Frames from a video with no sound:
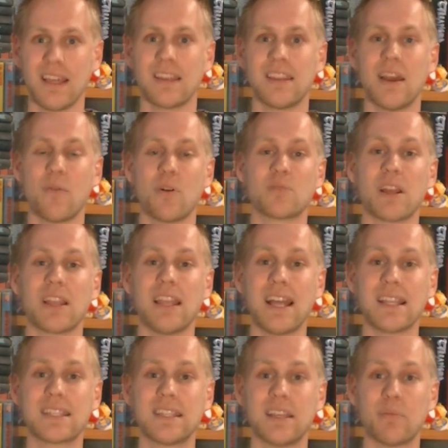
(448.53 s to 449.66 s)
That was my
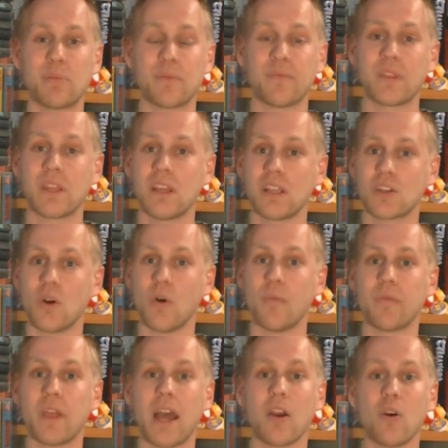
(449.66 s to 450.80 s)
last tip. So,
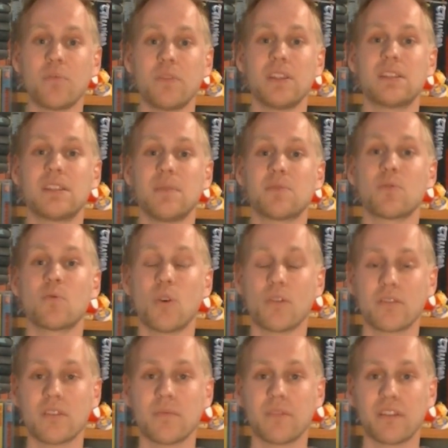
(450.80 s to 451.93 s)
I hope these tips were worth
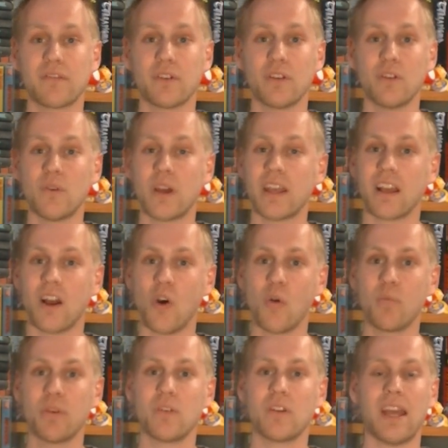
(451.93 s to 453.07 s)
something for you, and I
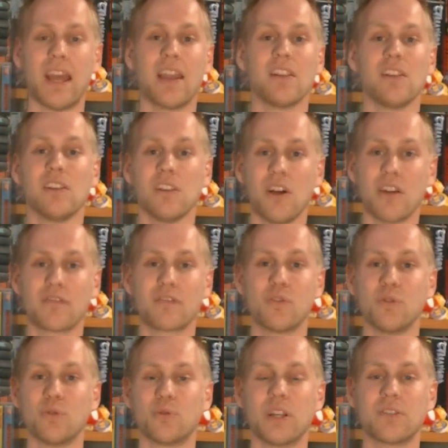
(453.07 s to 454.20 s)
hope you can add a lot of
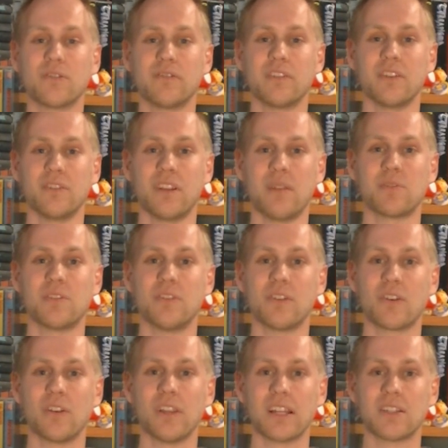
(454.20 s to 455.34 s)
cool retro video games to your
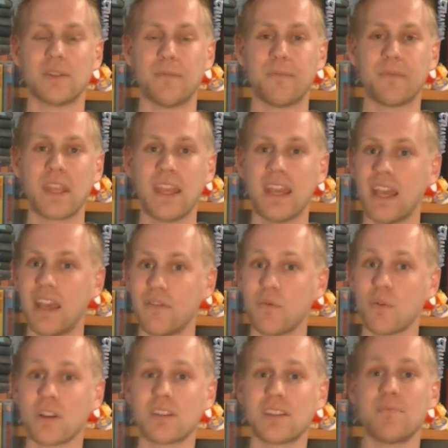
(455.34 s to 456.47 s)
collection. If you
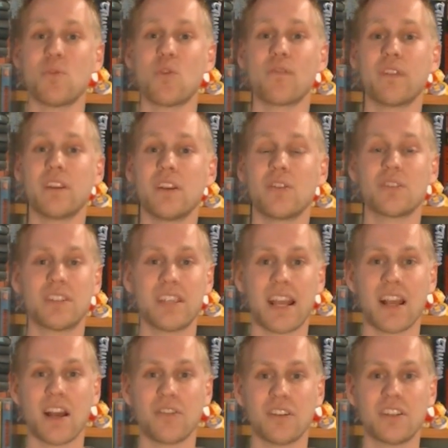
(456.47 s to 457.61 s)
want to see more videos,
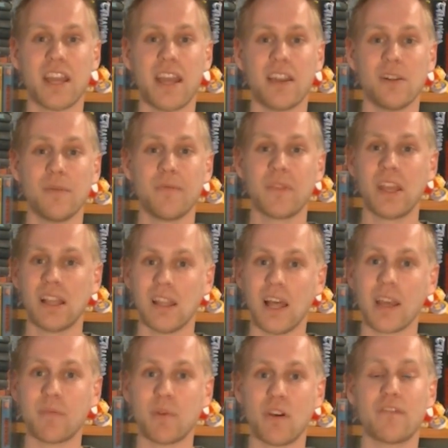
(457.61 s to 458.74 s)
check out the channel,
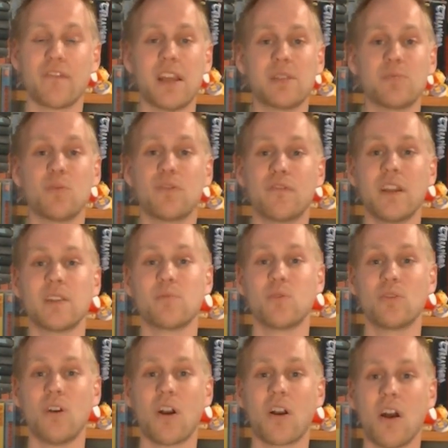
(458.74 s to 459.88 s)
like me on Facebook,
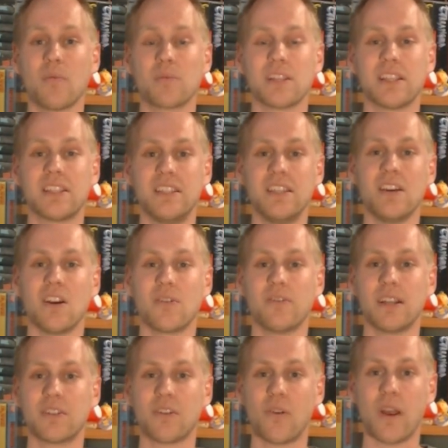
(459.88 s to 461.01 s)

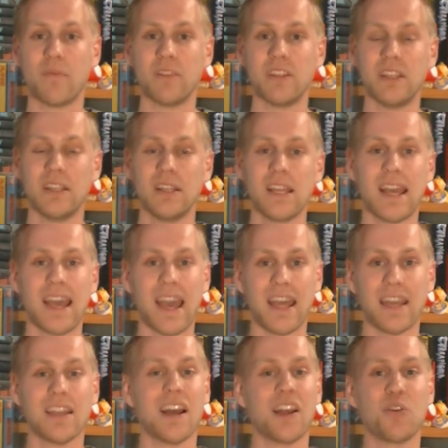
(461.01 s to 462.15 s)
facebook.com/drretromd,
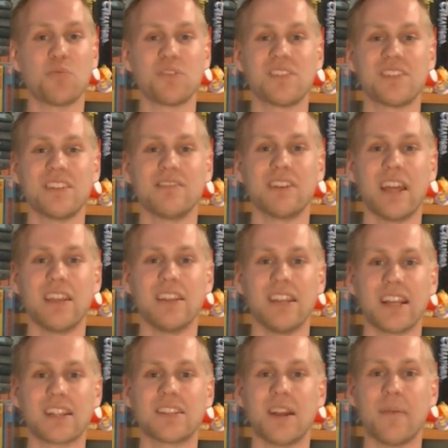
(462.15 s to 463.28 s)
and I hope to see you again
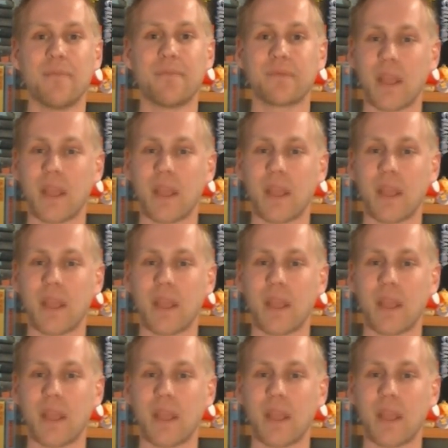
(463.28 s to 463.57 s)
next time.